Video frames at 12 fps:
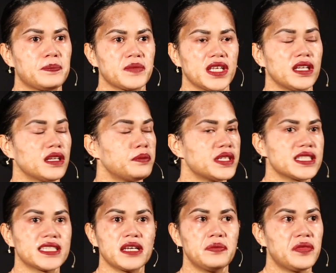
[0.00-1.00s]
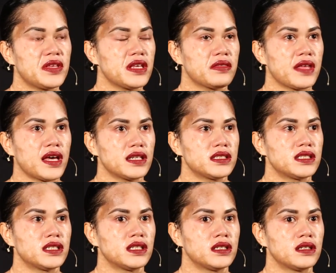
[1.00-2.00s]
It had been something that
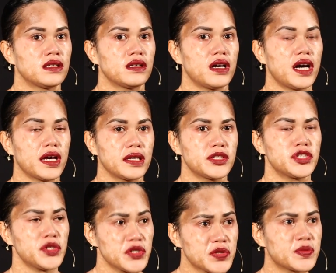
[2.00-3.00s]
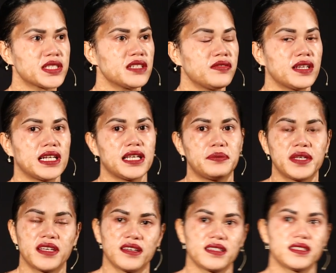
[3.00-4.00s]
I chose specifically
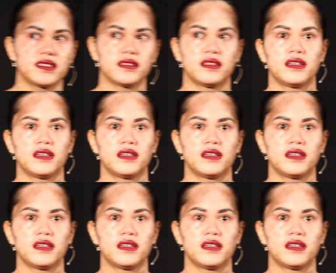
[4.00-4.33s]
because